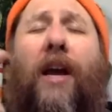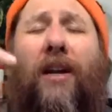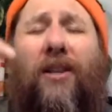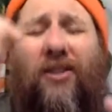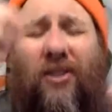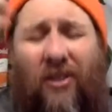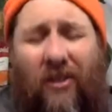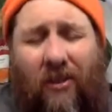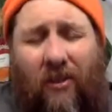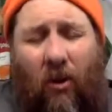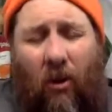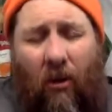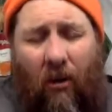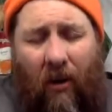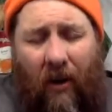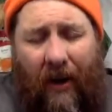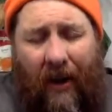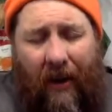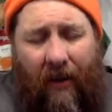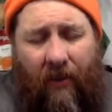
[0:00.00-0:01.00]
I just
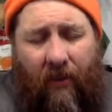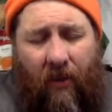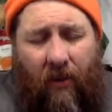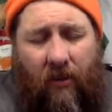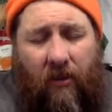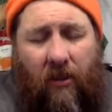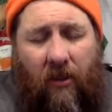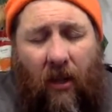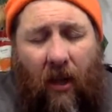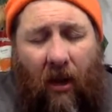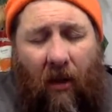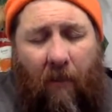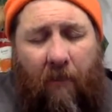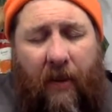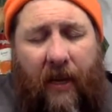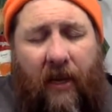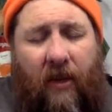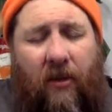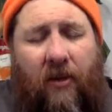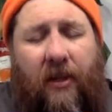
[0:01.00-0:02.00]
tore down those
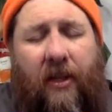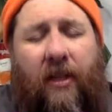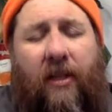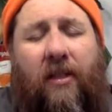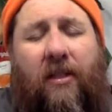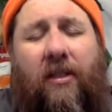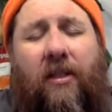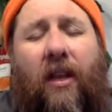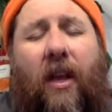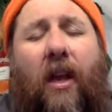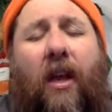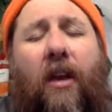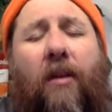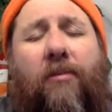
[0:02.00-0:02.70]
tall buildings,